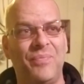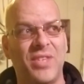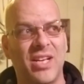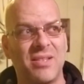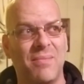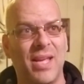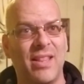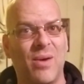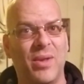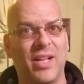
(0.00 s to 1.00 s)
doesn't mean
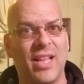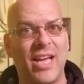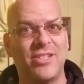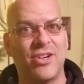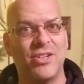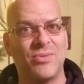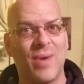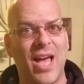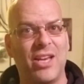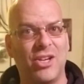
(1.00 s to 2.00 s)
that when the light turns
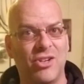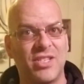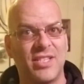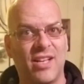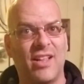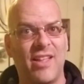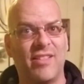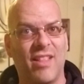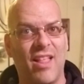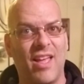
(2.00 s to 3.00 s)
red, you're still
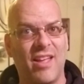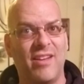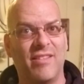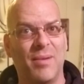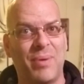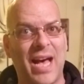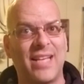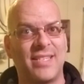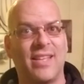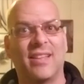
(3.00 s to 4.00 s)
in in the
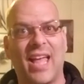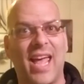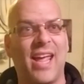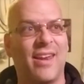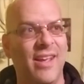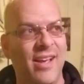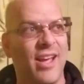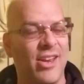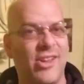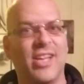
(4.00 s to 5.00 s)
passing lane
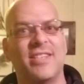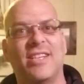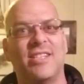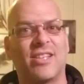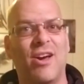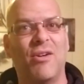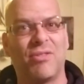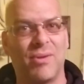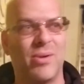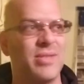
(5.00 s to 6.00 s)
and you get to just go
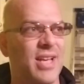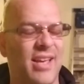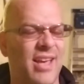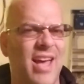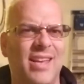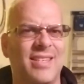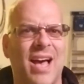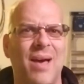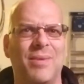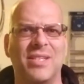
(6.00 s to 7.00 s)
through. It's like any
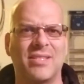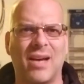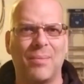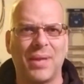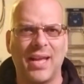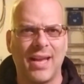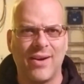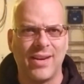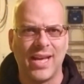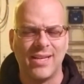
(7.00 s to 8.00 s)
time at a stoplight
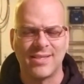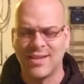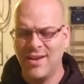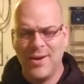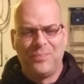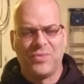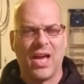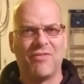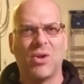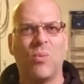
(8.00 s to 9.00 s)
nowadays, you
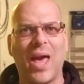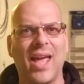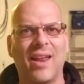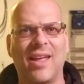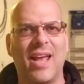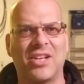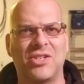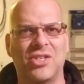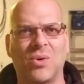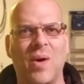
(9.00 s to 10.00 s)
have to wait an
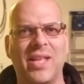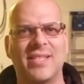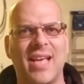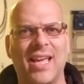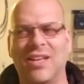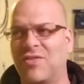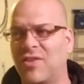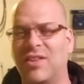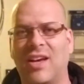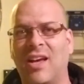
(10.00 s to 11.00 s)
extra 20 seconds
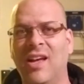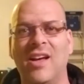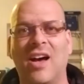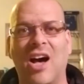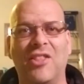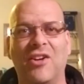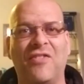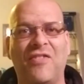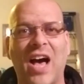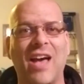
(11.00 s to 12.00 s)
for the other
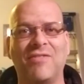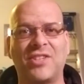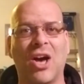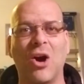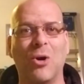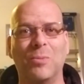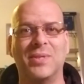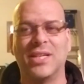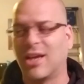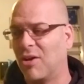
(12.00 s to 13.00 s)
five tobes
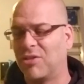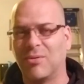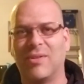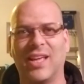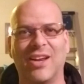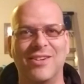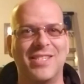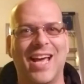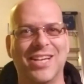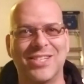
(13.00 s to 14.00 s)
to go through the
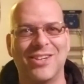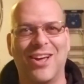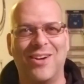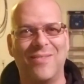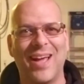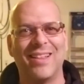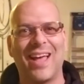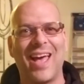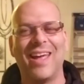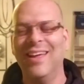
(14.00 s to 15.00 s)
intersection on a red
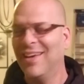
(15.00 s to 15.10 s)
light.